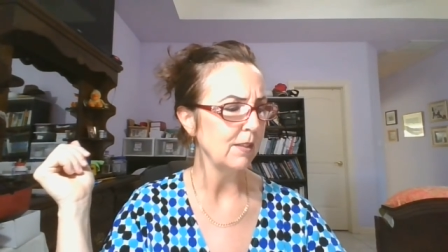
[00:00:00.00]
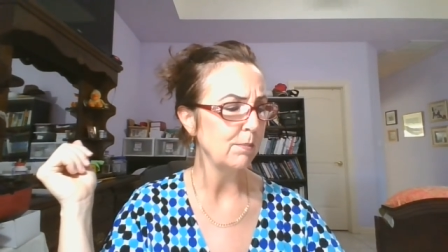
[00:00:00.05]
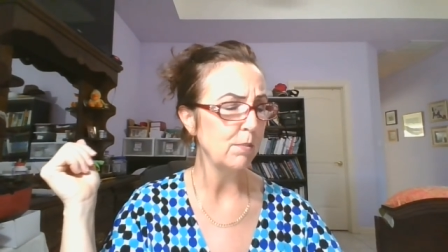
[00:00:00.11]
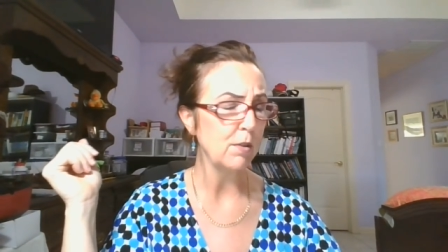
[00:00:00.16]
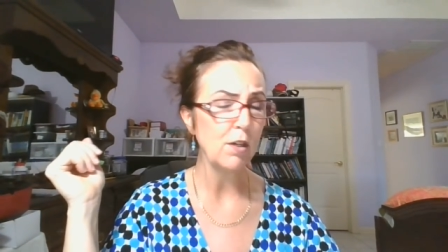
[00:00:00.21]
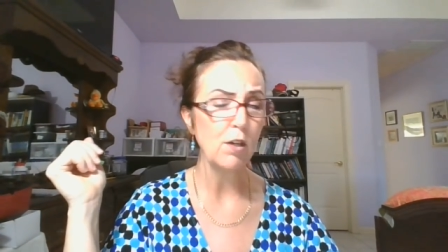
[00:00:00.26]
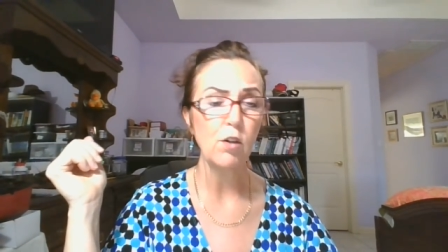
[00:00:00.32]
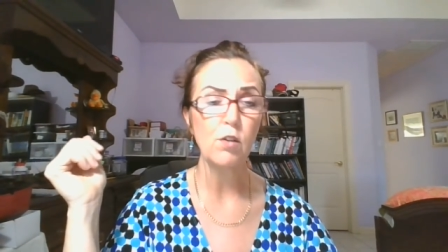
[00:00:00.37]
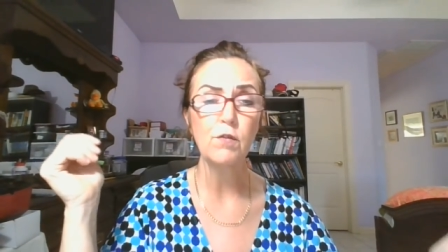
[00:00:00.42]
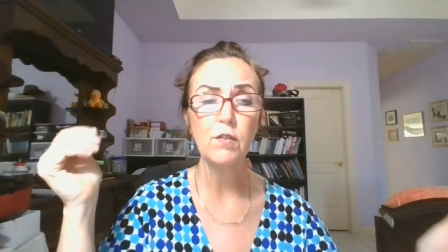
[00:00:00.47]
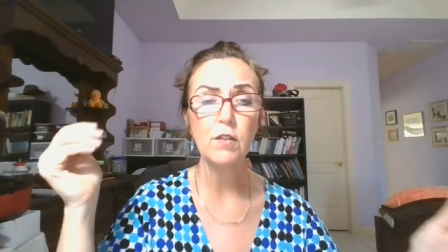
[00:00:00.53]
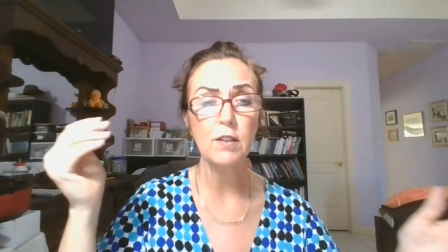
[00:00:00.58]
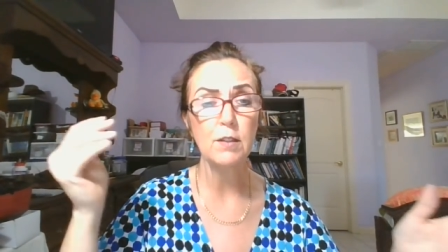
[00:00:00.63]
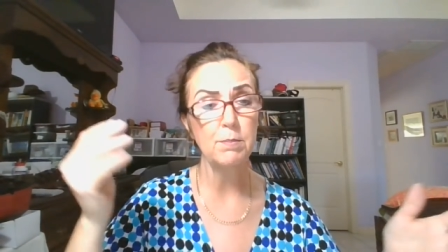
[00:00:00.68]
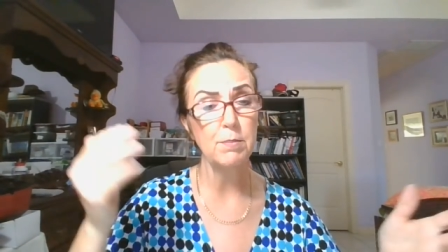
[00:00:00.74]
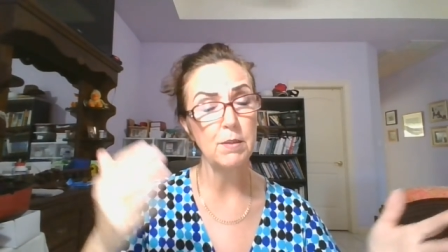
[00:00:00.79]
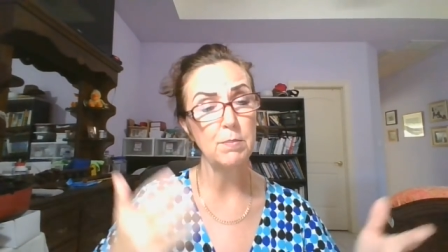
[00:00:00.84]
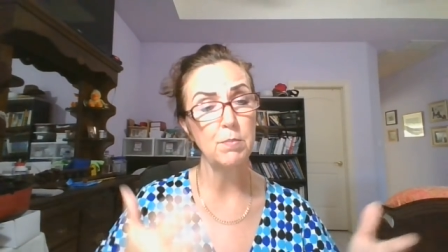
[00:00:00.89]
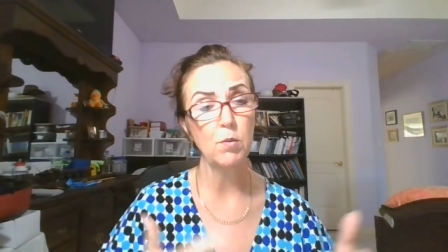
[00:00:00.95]
But hopefully,
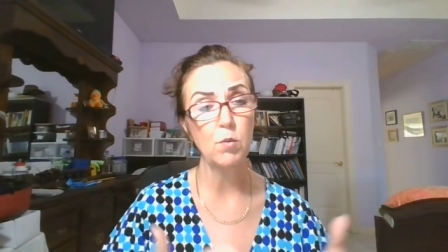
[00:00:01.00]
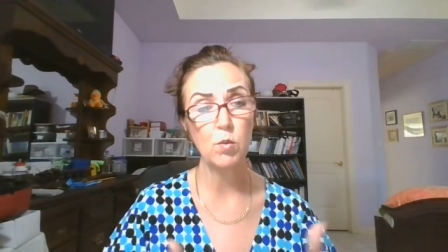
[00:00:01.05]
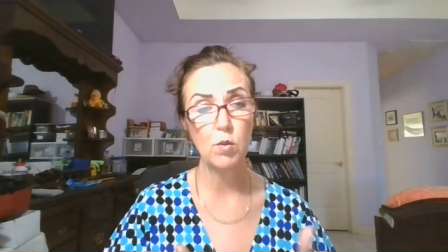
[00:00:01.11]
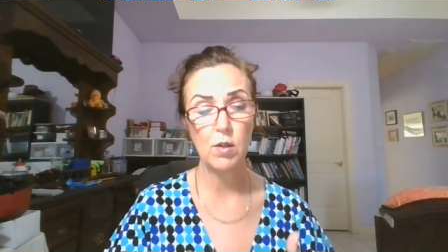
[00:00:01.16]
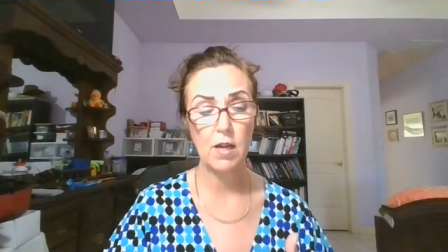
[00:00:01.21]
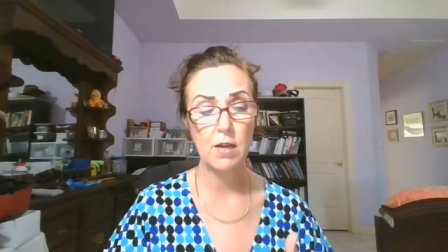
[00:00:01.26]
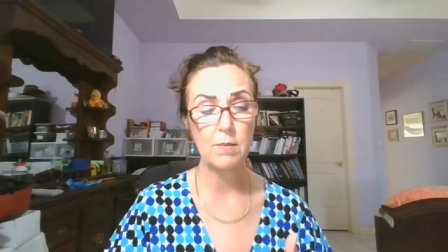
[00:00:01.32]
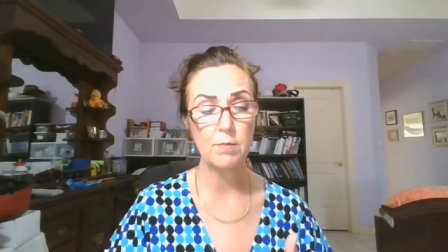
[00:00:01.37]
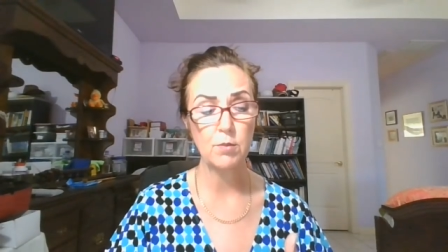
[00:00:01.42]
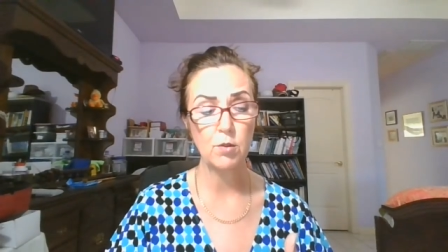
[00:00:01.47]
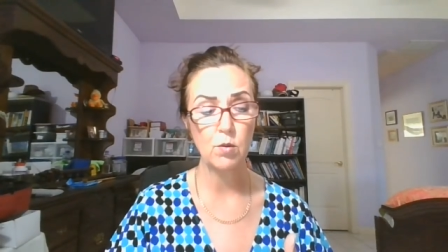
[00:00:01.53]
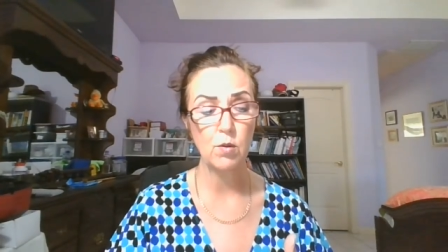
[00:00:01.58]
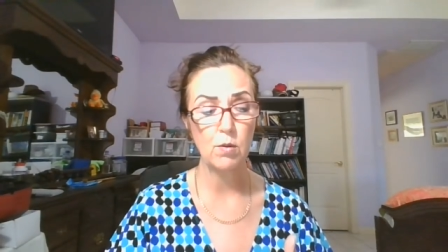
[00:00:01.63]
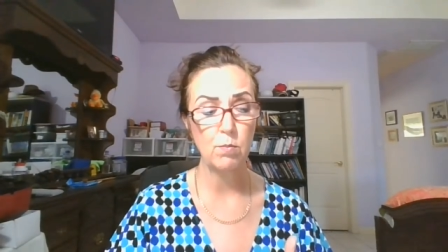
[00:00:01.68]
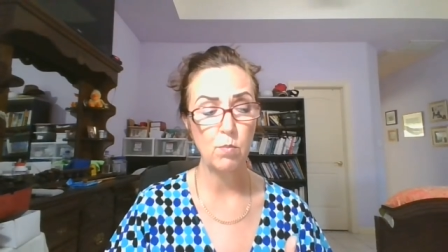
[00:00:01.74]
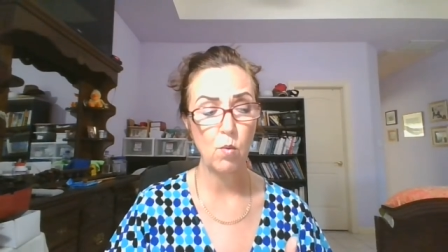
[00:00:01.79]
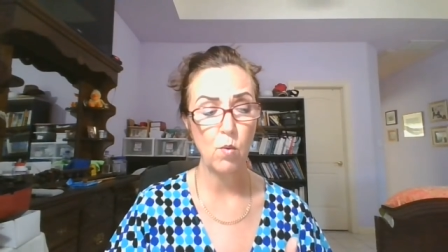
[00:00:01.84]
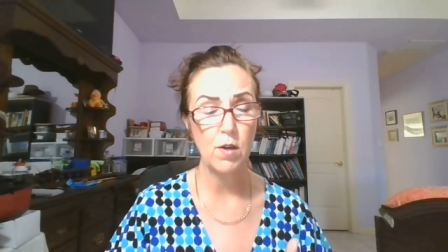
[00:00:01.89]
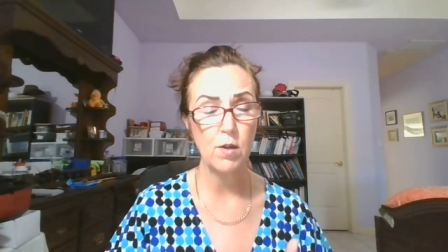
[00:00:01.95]
people will come to a
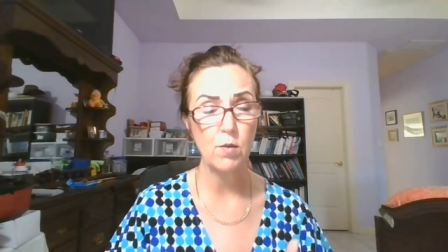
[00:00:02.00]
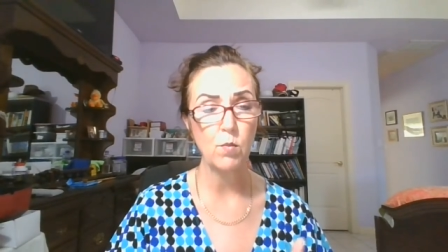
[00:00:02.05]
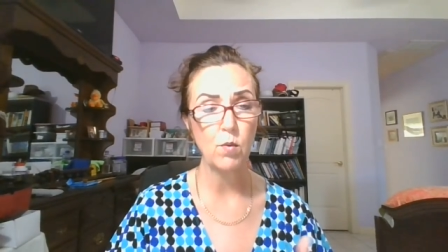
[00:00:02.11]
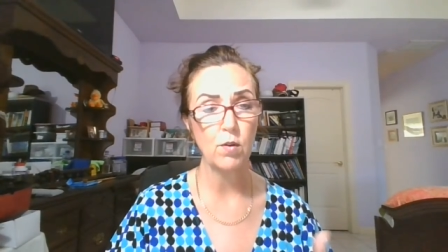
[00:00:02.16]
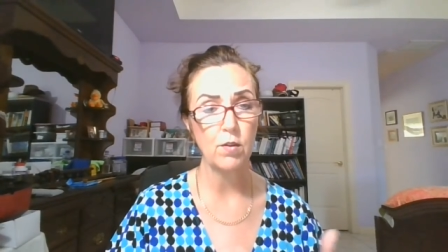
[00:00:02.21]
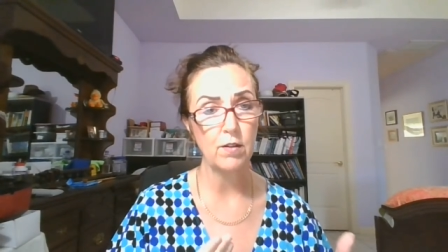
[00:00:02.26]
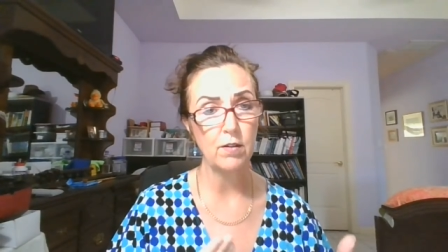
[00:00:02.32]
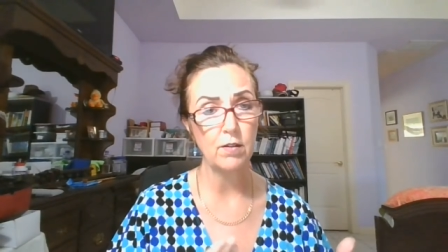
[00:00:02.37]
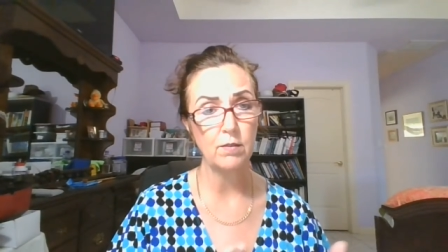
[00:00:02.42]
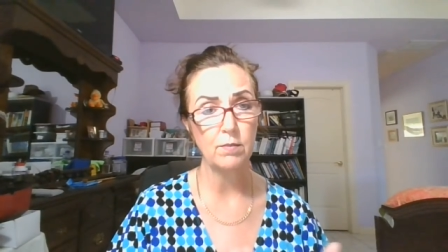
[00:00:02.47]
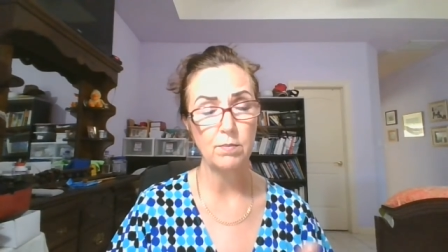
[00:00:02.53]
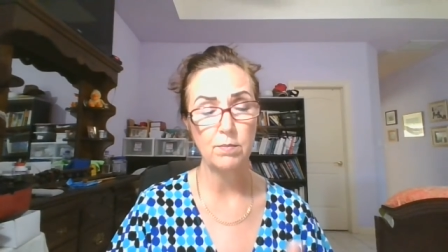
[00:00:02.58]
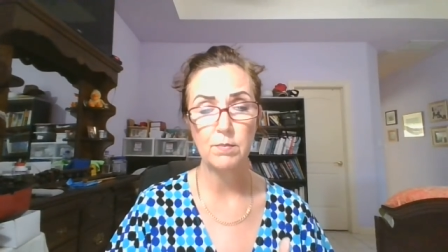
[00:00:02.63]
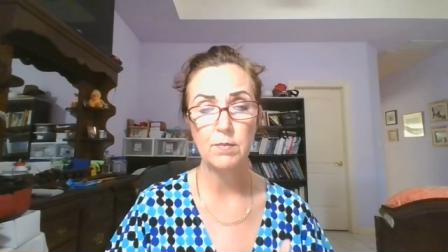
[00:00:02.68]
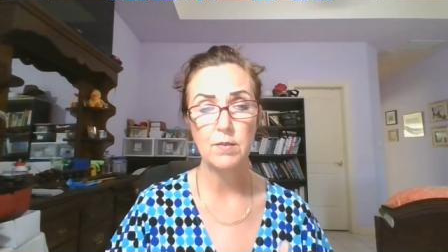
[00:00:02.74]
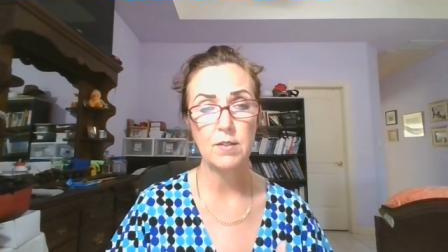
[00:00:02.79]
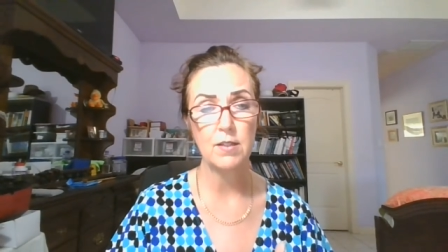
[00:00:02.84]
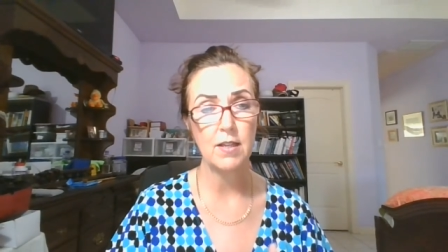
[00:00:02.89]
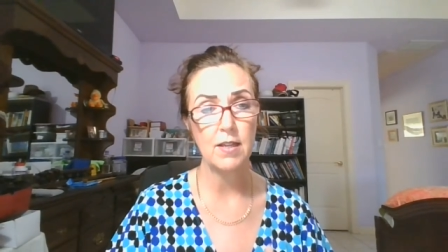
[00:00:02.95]
point where they'll
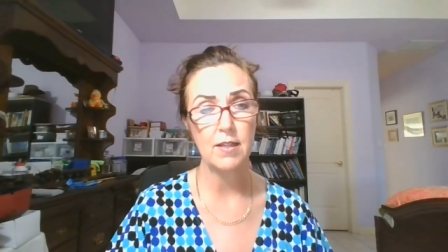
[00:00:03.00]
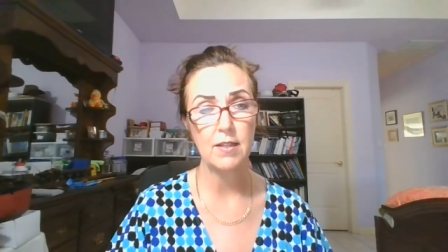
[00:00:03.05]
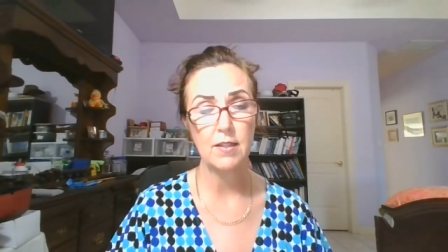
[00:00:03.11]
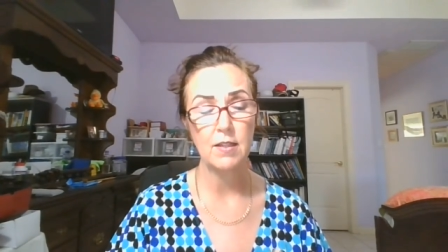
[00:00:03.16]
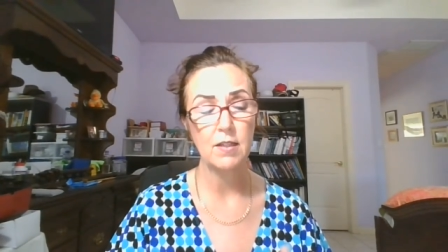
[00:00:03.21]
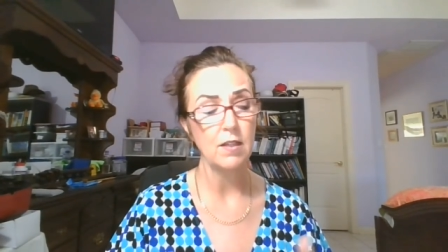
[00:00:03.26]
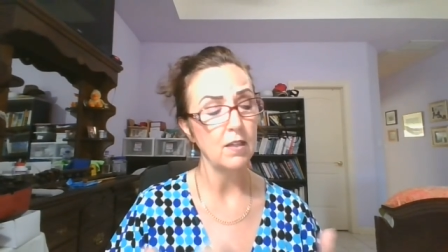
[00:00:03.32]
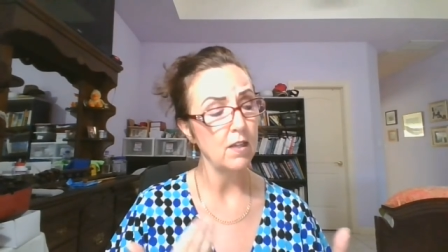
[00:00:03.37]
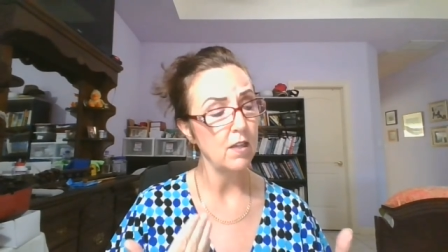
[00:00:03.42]
say,